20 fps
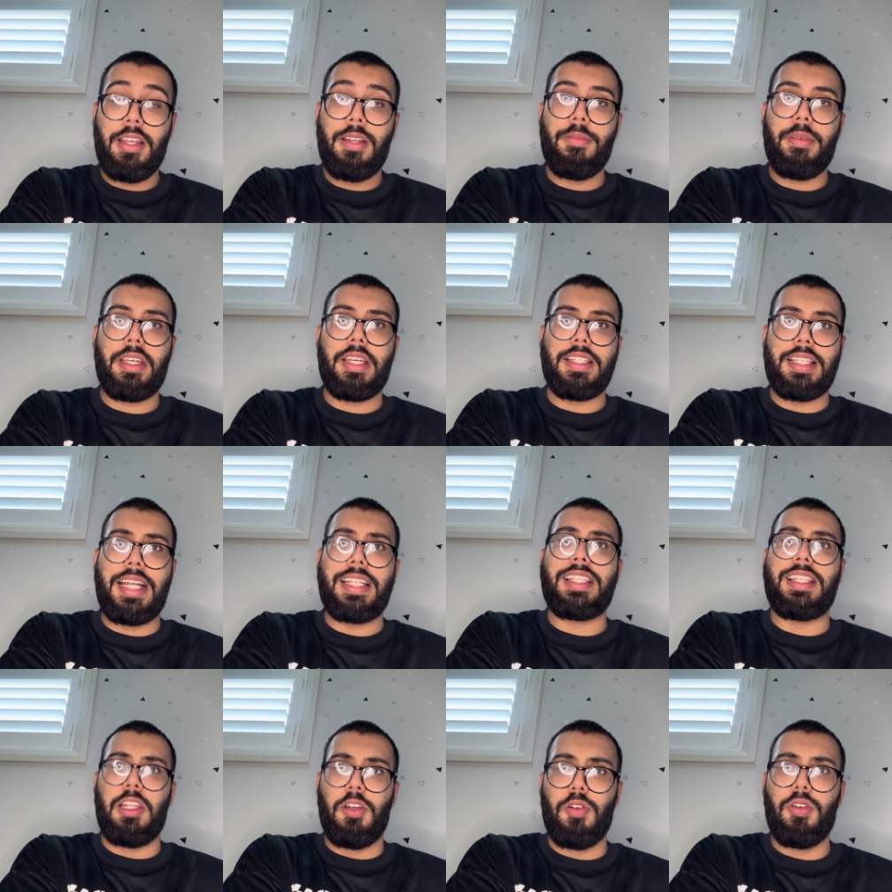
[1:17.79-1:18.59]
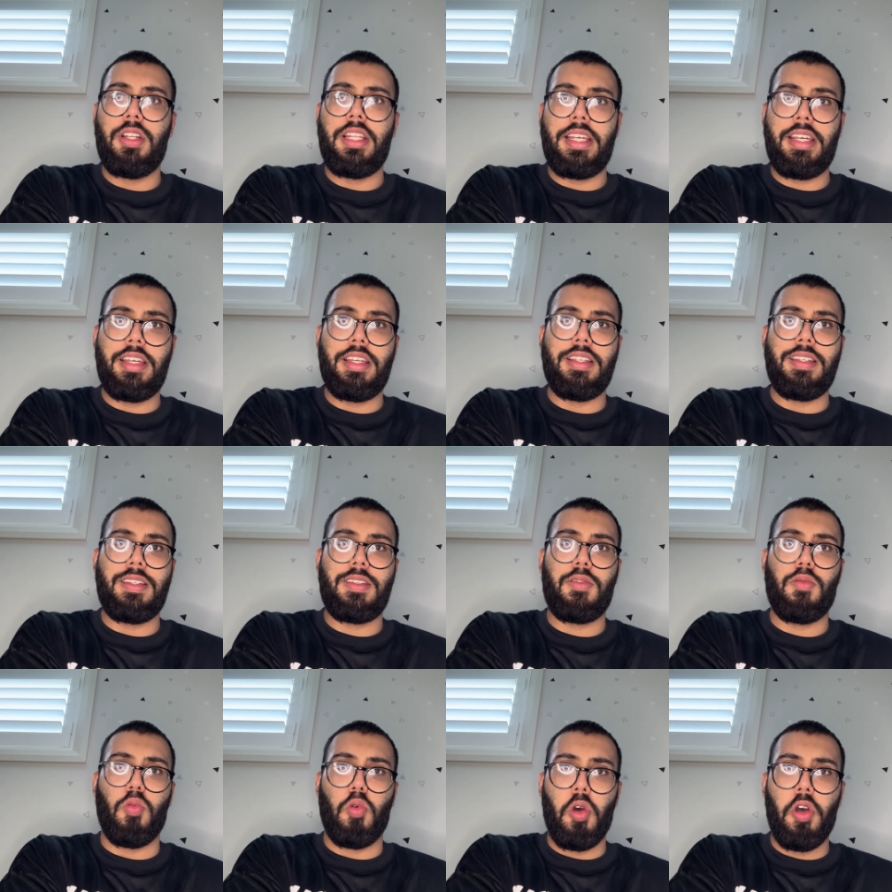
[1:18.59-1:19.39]
because that's literally
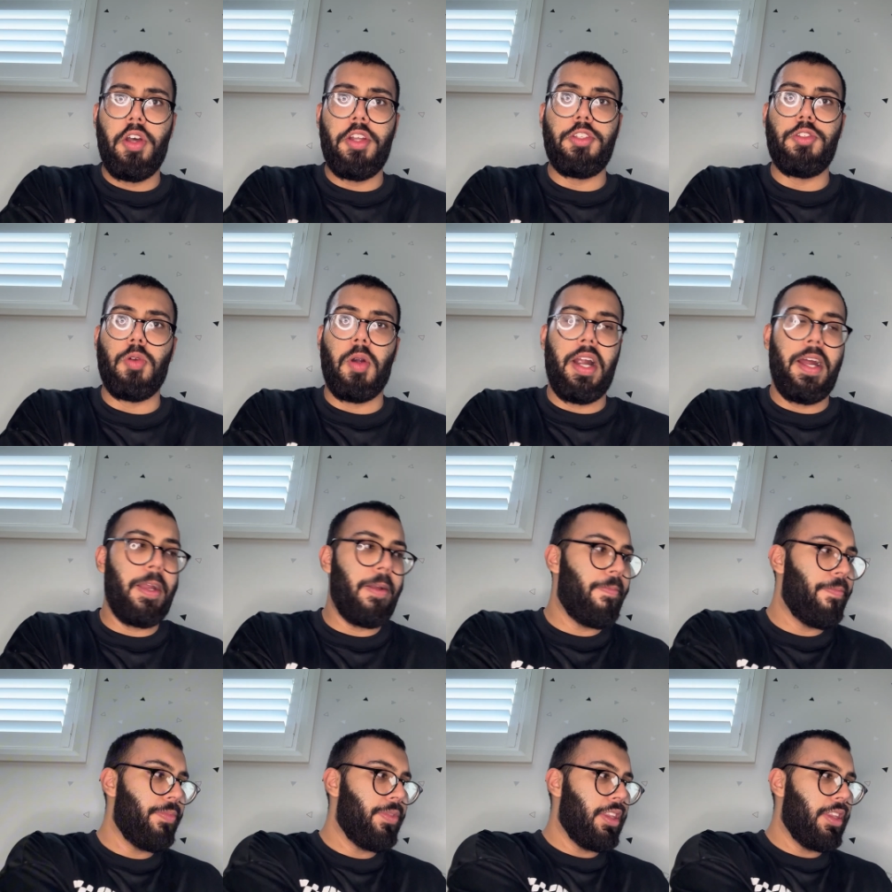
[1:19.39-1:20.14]
His words, right?